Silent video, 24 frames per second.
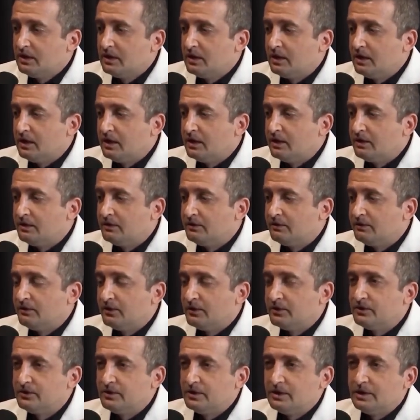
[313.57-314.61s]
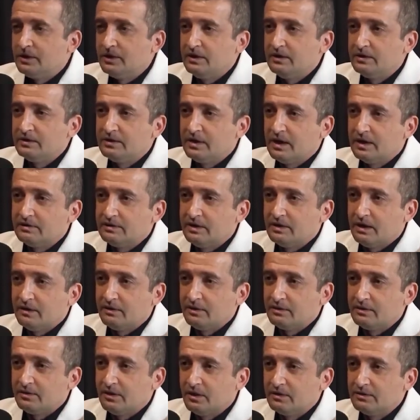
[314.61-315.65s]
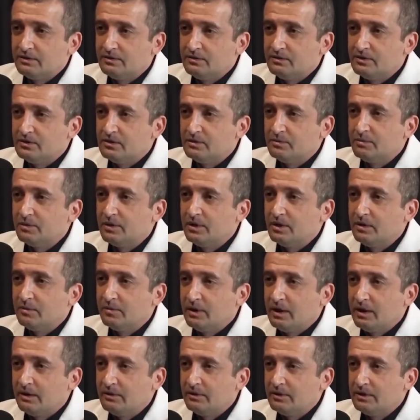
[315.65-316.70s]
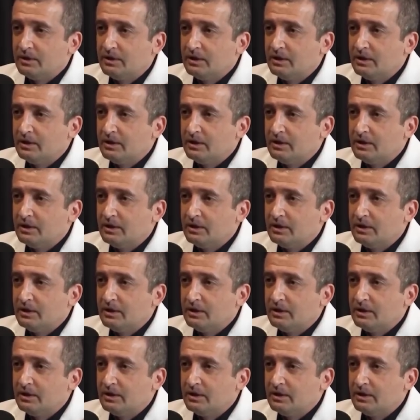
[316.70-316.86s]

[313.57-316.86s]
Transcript: The first thing he sat down and talked to Xi Jinping about